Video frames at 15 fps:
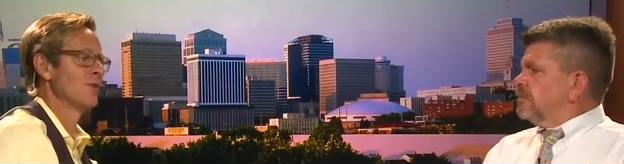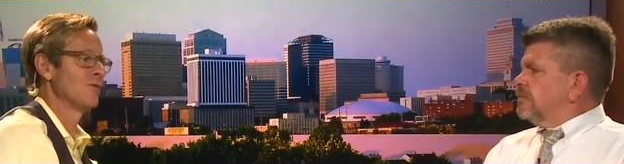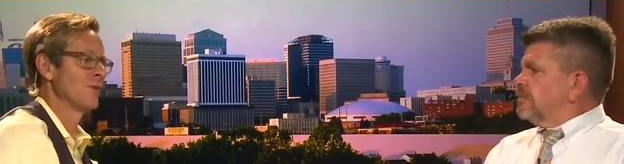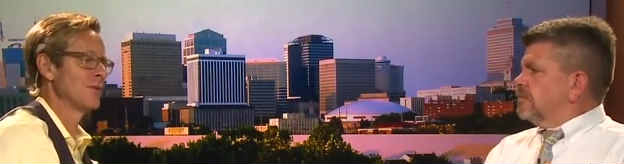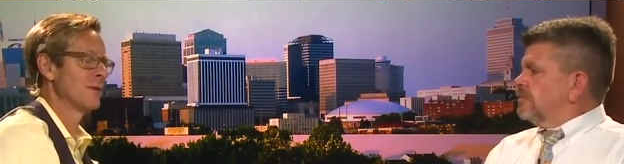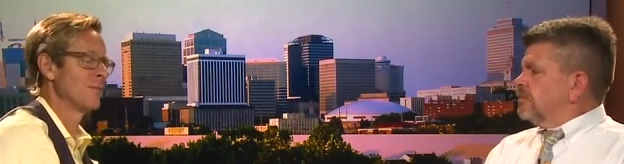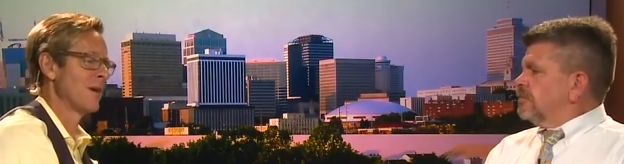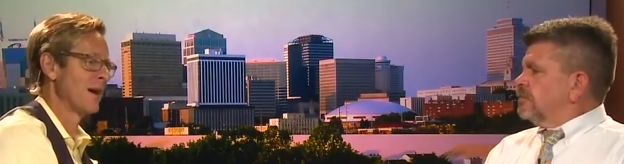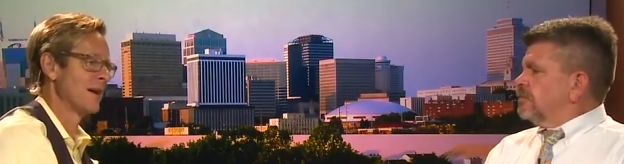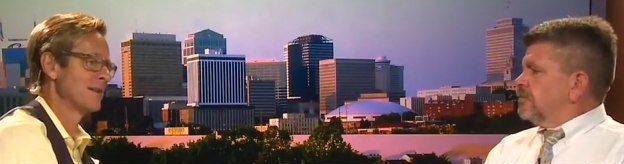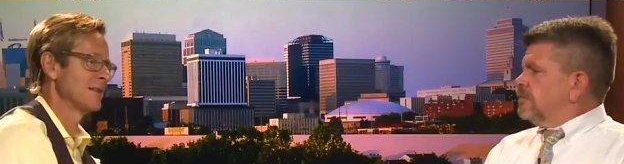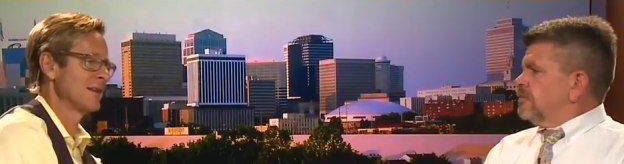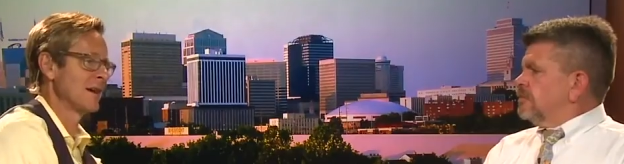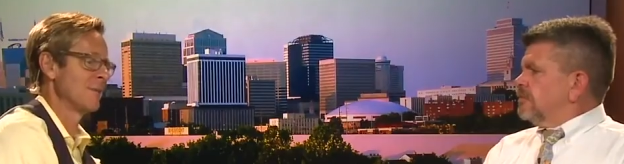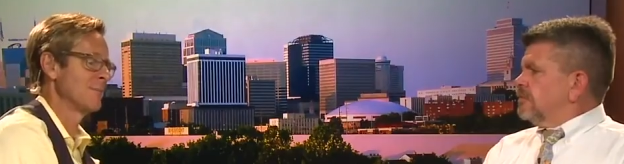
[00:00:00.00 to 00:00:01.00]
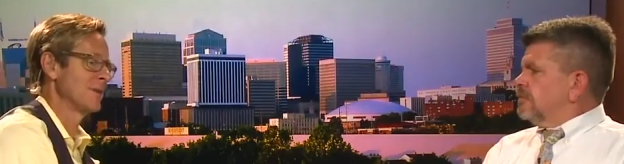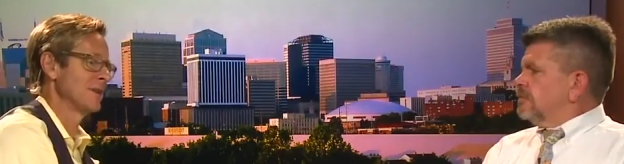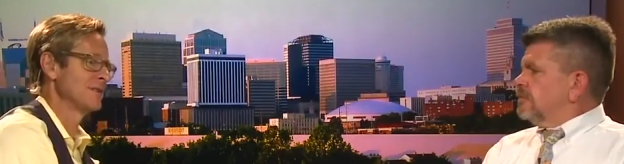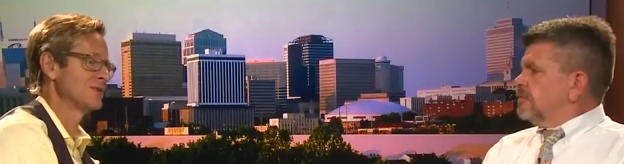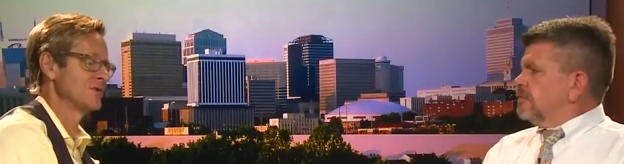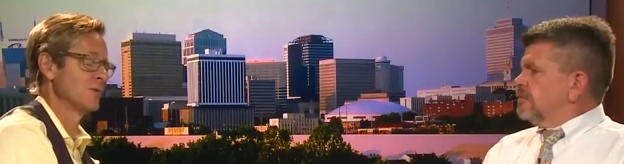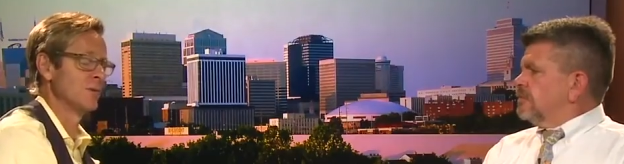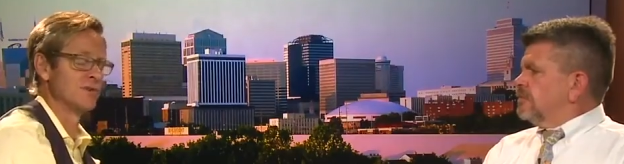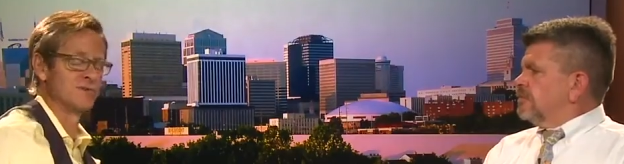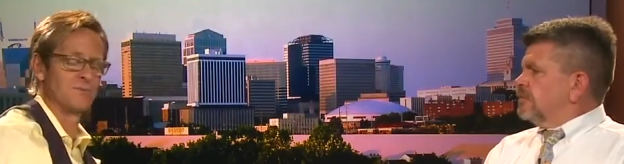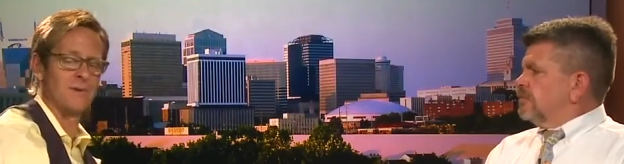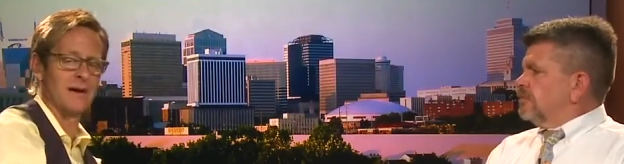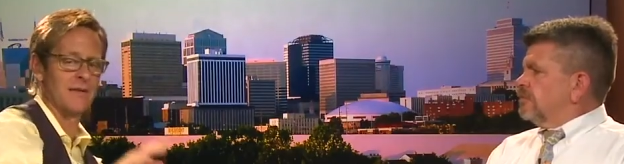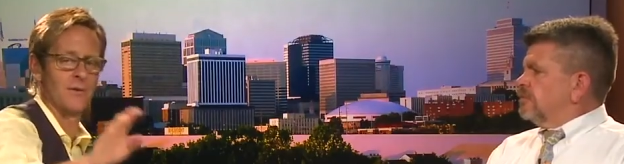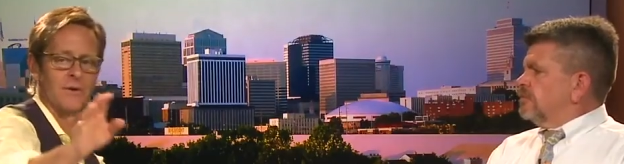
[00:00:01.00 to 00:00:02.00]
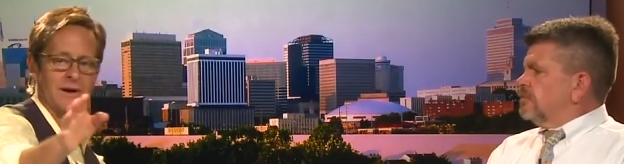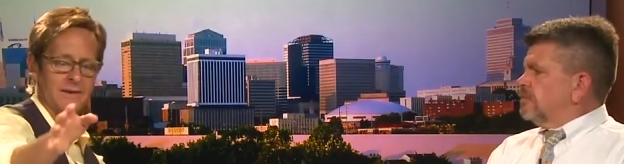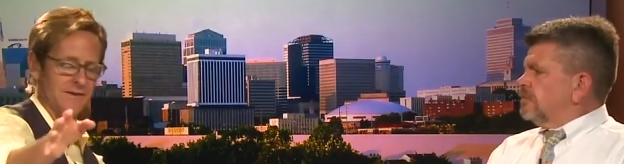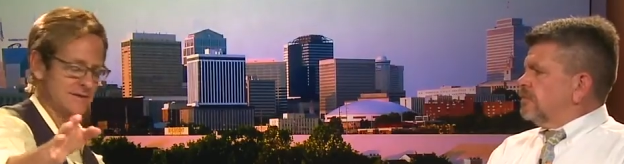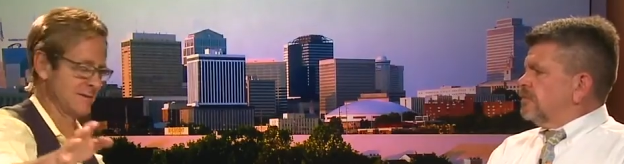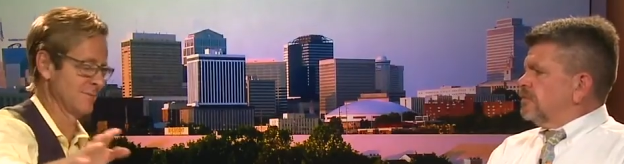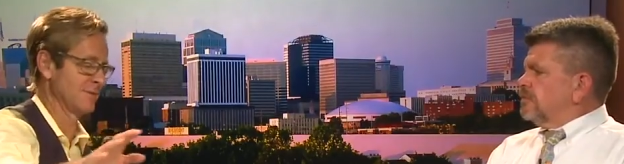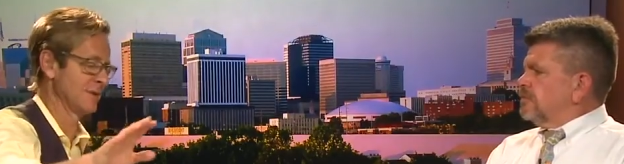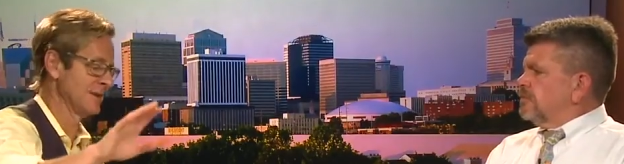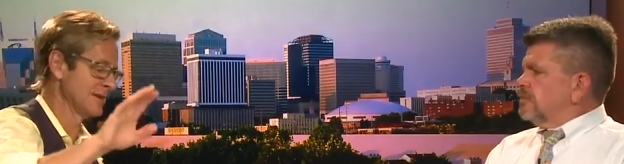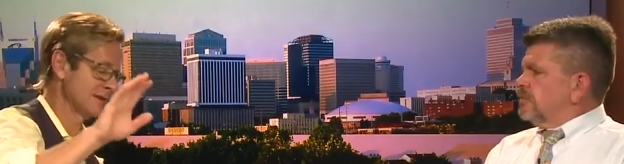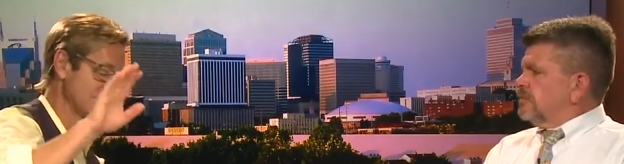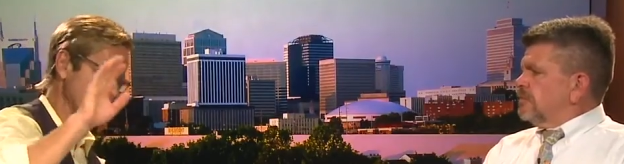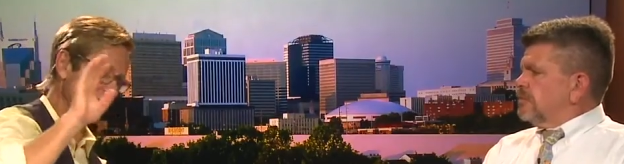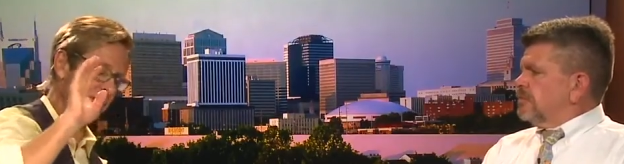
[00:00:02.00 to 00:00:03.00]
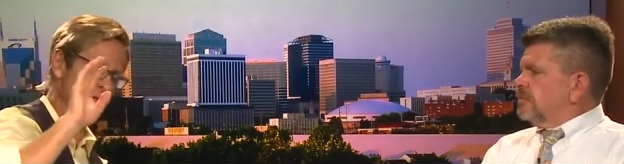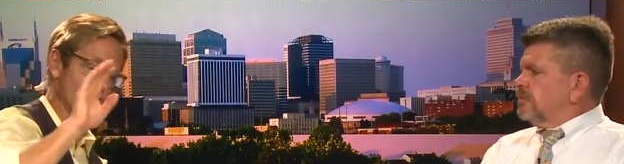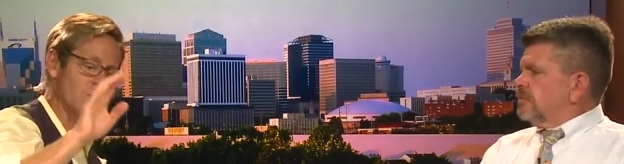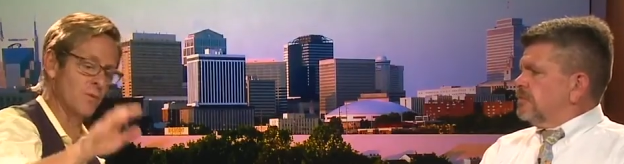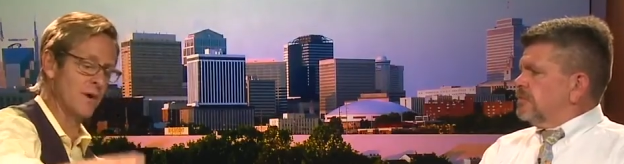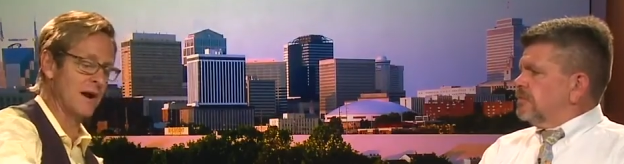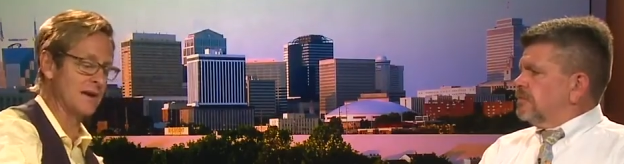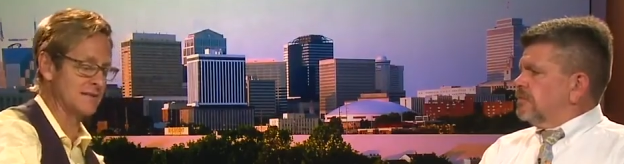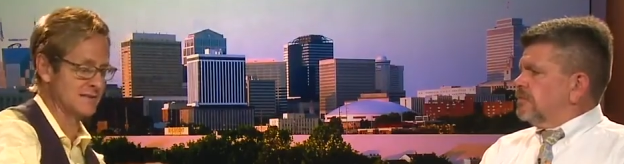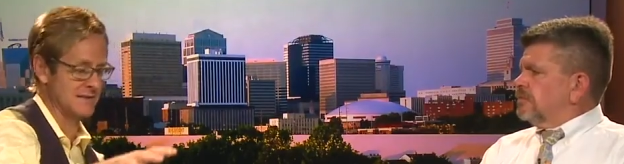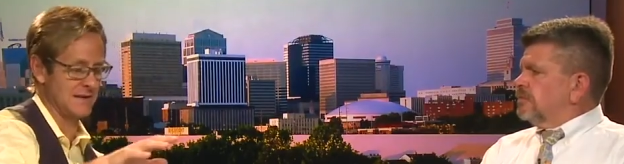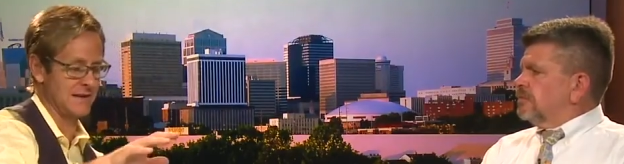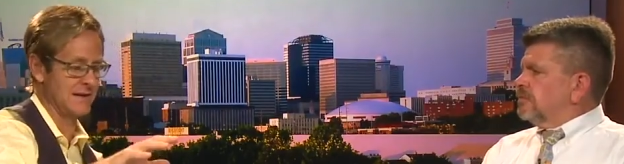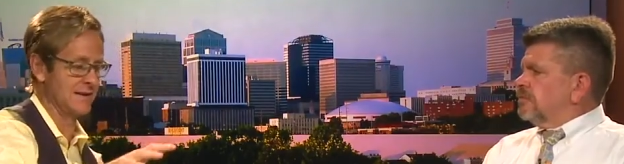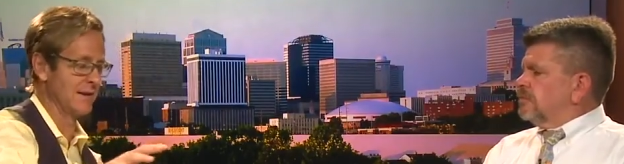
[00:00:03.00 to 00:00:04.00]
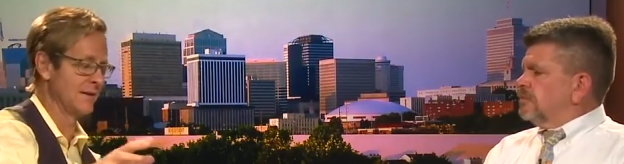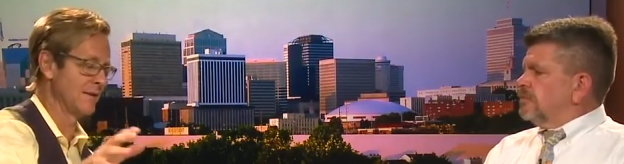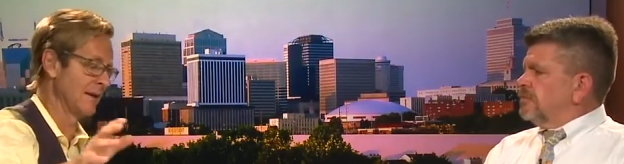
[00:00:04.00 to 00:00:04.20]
Speaker 1: of what the bond companies do, which, by the way, listen, police are there to arrest, and